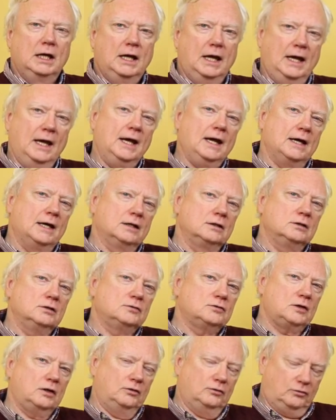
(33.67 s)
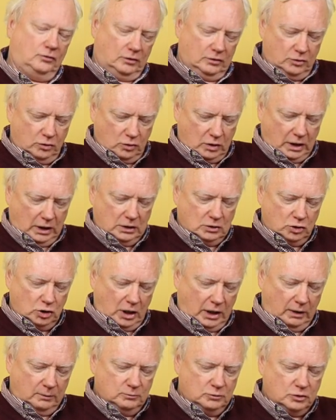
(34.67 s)
and," says the New King
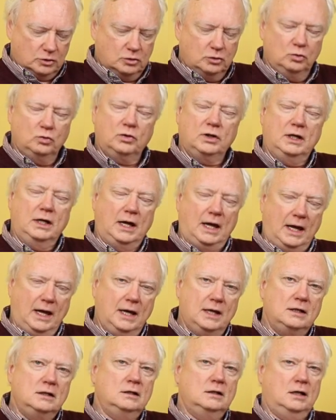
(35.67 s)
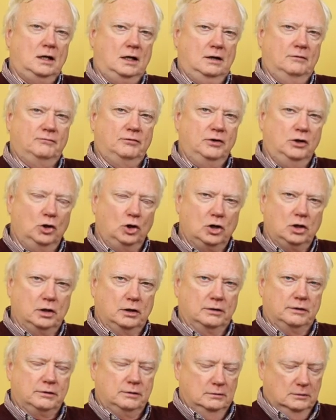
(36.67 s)
James, "to the end of the
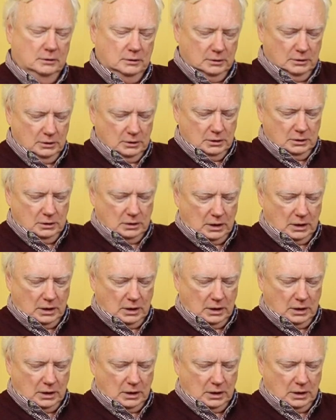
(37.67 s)
earth."